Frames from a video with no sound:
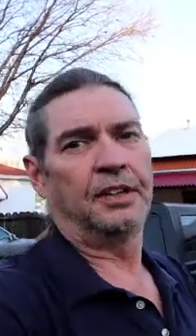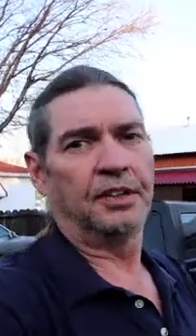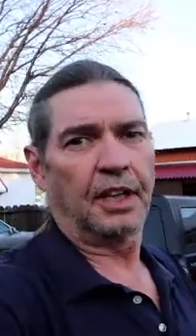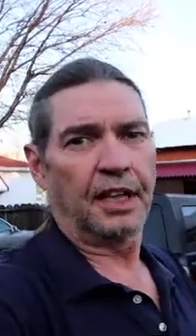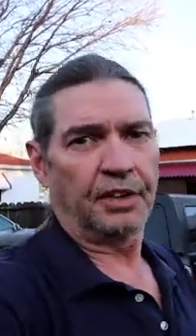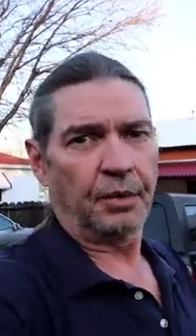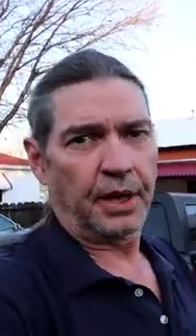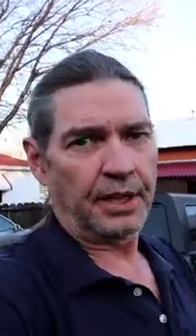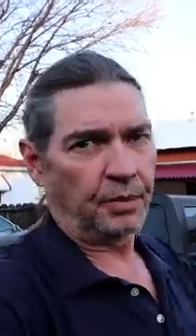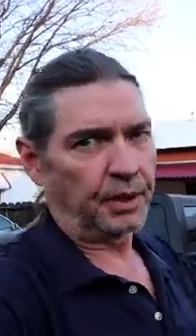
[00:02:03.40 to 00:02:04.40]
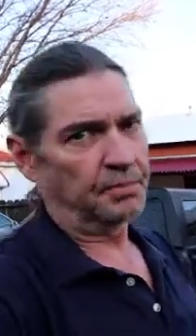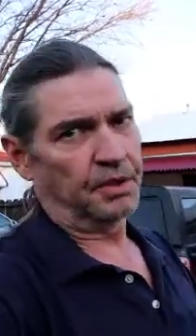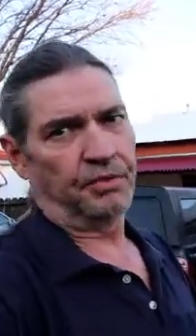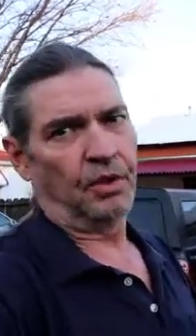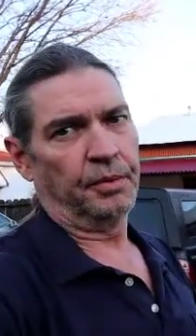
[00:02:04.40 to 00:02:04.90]
into your life in a way that we can
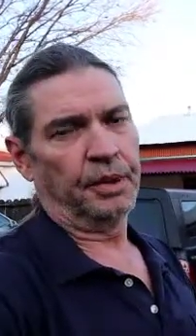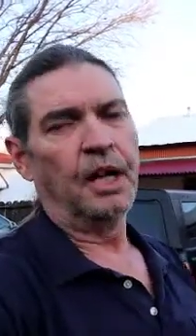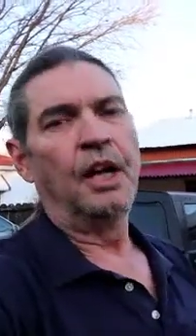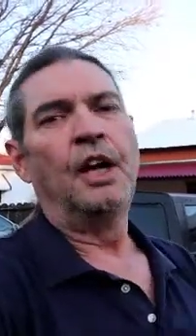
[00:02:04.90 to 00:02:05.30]
move forward.